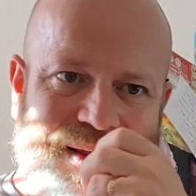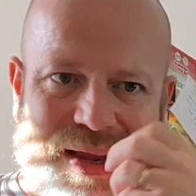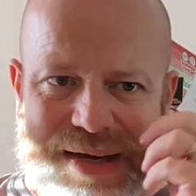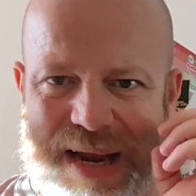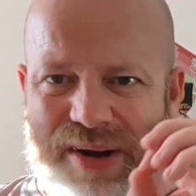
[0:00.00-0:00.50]

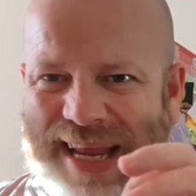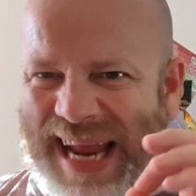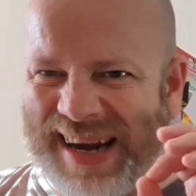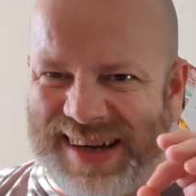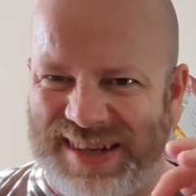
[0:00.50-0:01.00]
And you're only
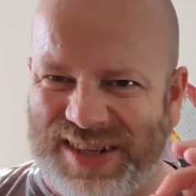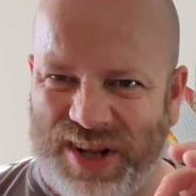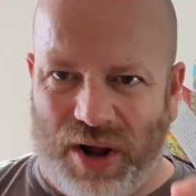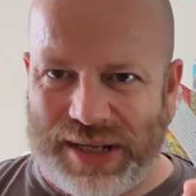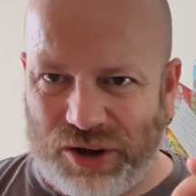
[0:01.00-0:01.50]
getting a
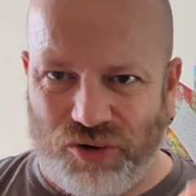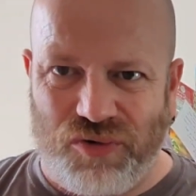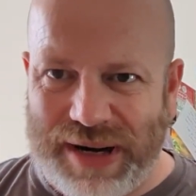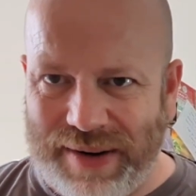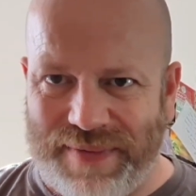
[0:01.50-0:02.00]
slight
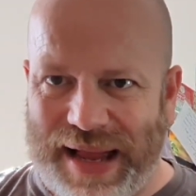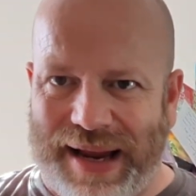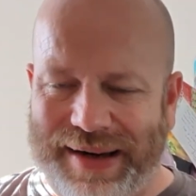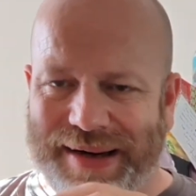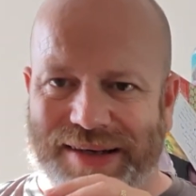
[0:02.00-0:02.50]
degree of
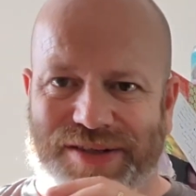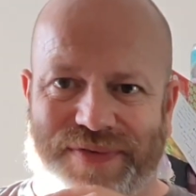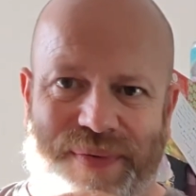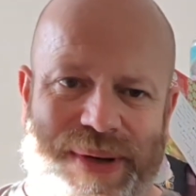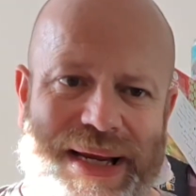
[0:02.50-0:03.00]
that in this
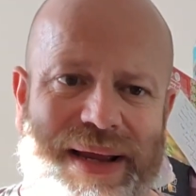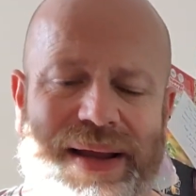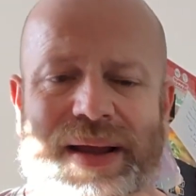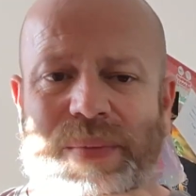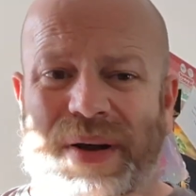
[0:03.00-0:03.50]
for me.
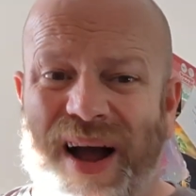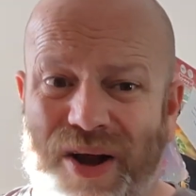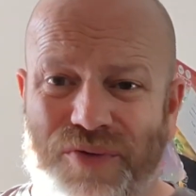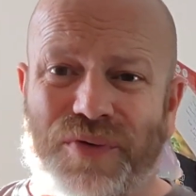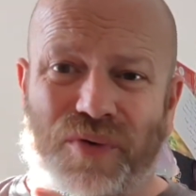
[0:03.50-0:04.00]
But
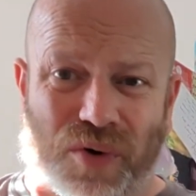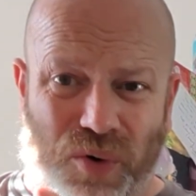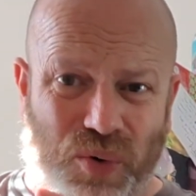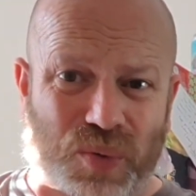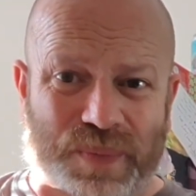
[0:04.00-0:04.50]

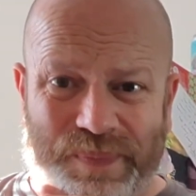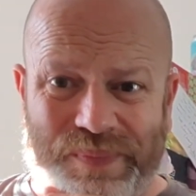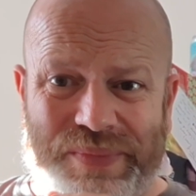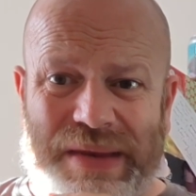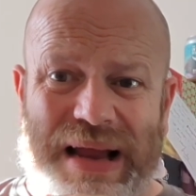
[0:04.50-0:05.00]
overall,
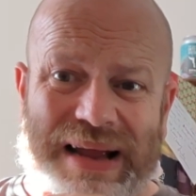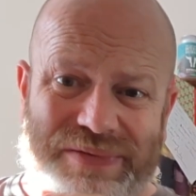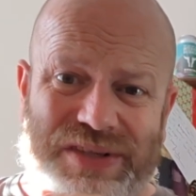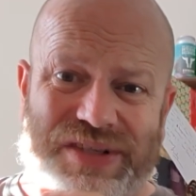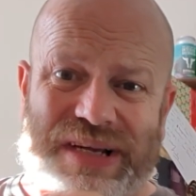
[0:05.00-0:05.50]
I have
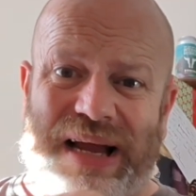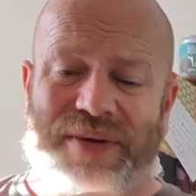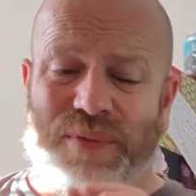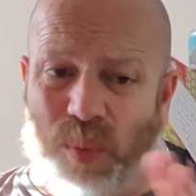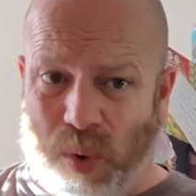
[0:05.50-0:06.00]
to say,
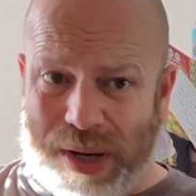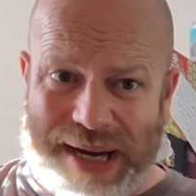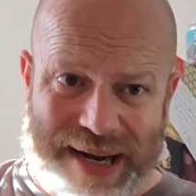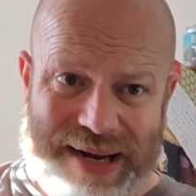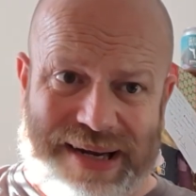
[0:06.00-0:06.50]
for what
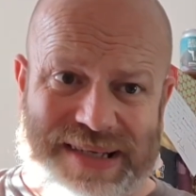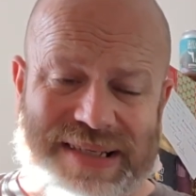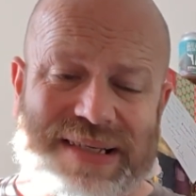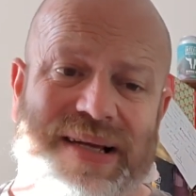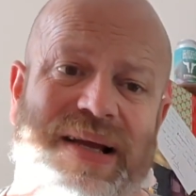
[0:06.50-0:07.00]
it
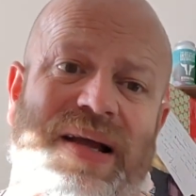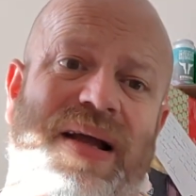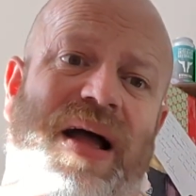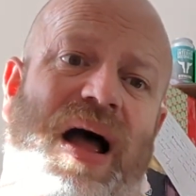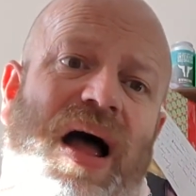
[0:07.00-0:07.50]
is,
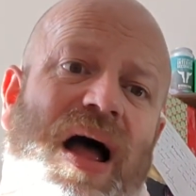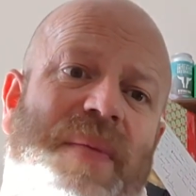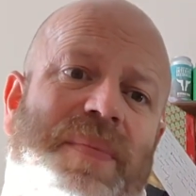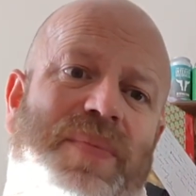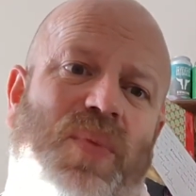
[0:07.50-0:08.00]

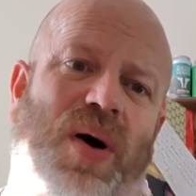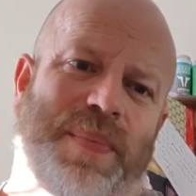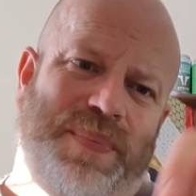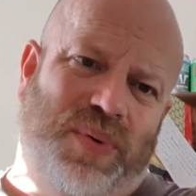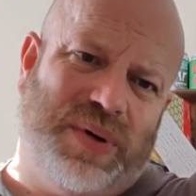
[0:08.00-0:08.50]
what
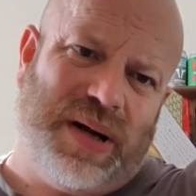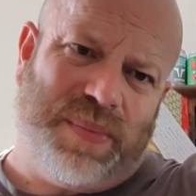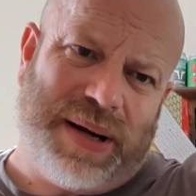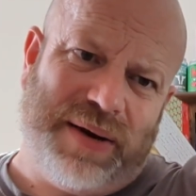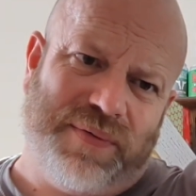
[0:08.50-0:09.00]
did I
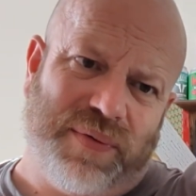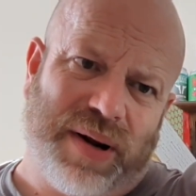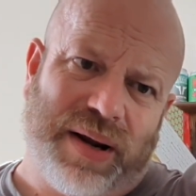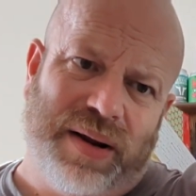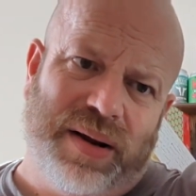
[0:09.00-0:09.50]
pay for it?